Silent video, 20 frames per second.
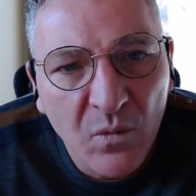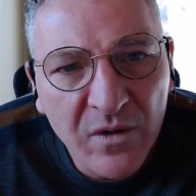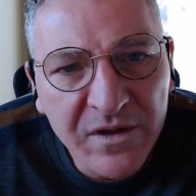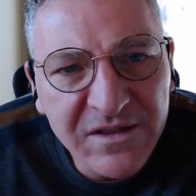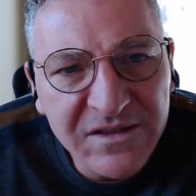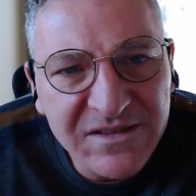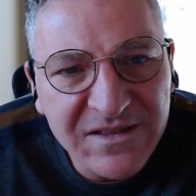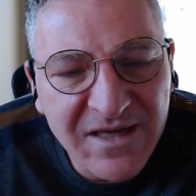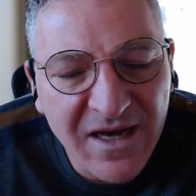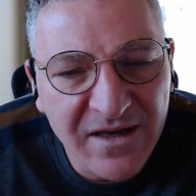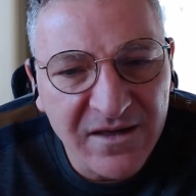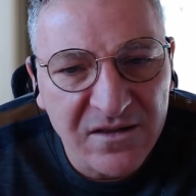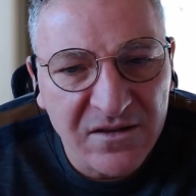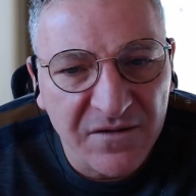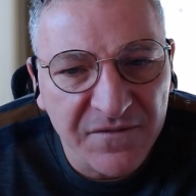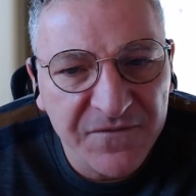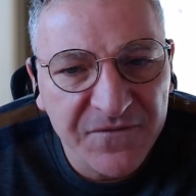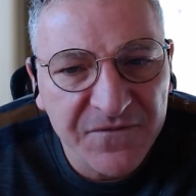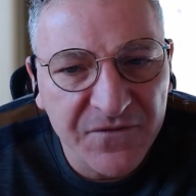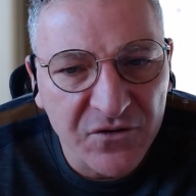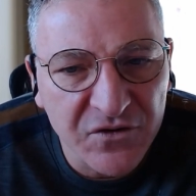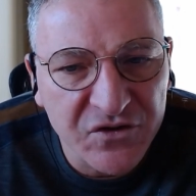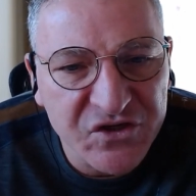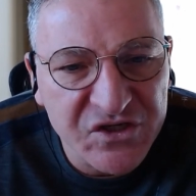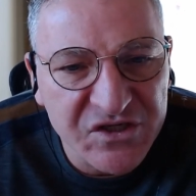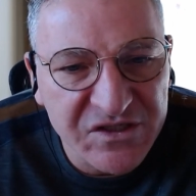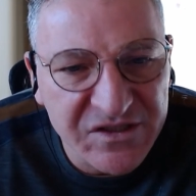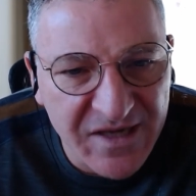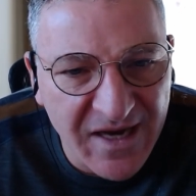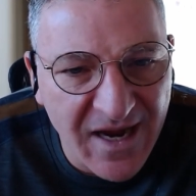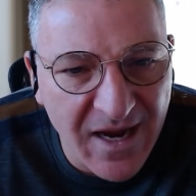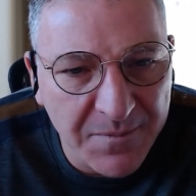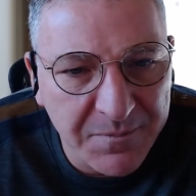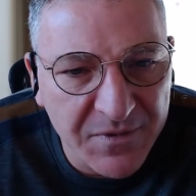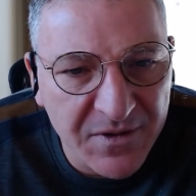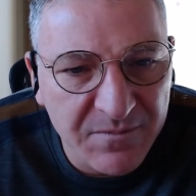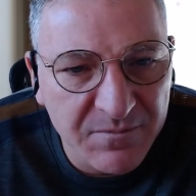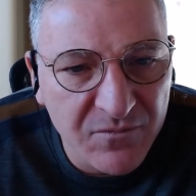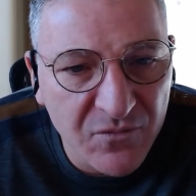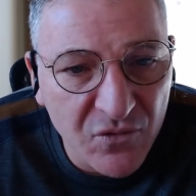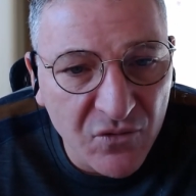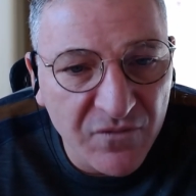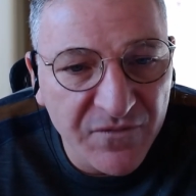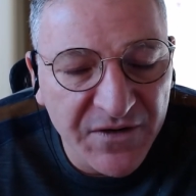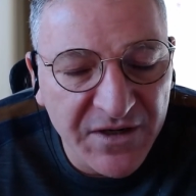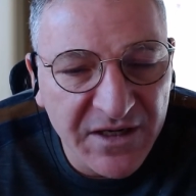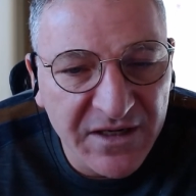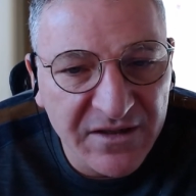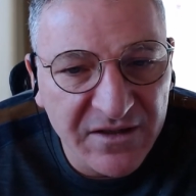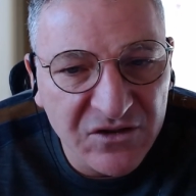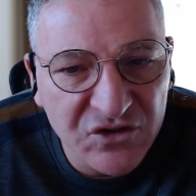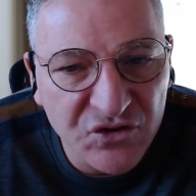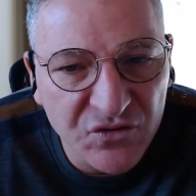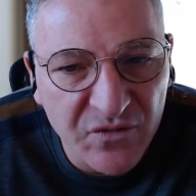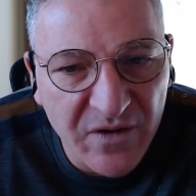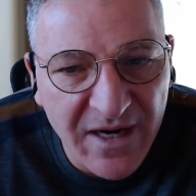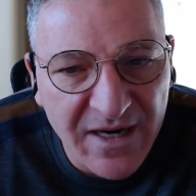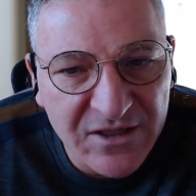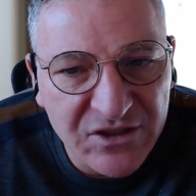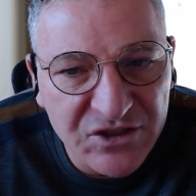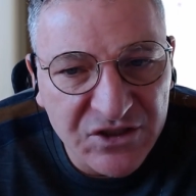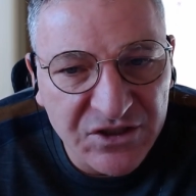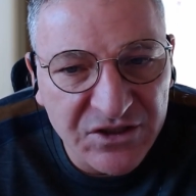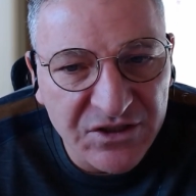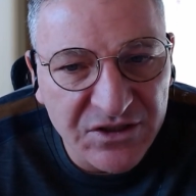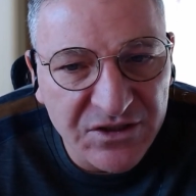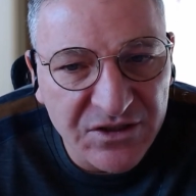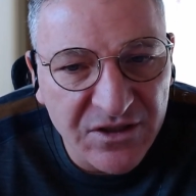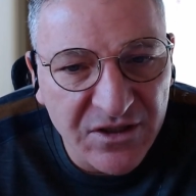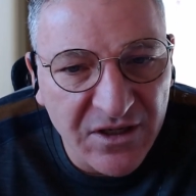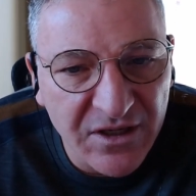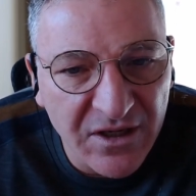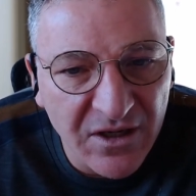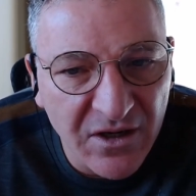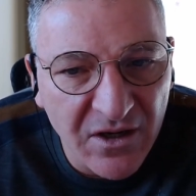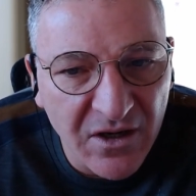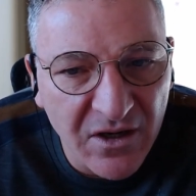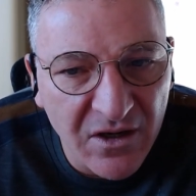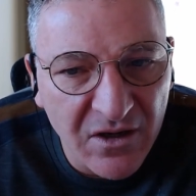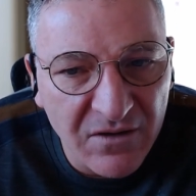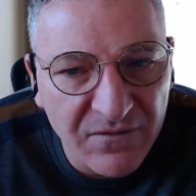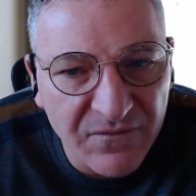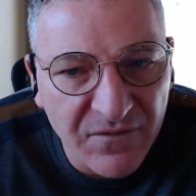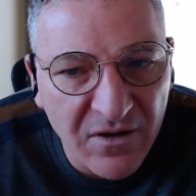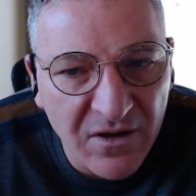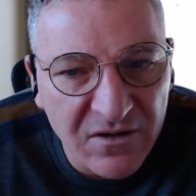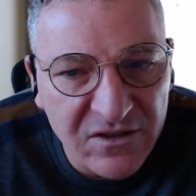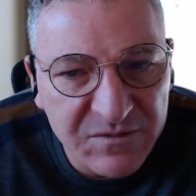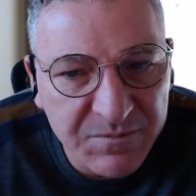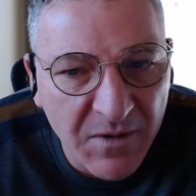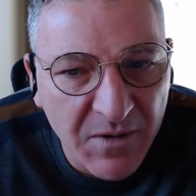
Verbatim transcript: what is kind of the first step in moving in the direction uh, of a uh,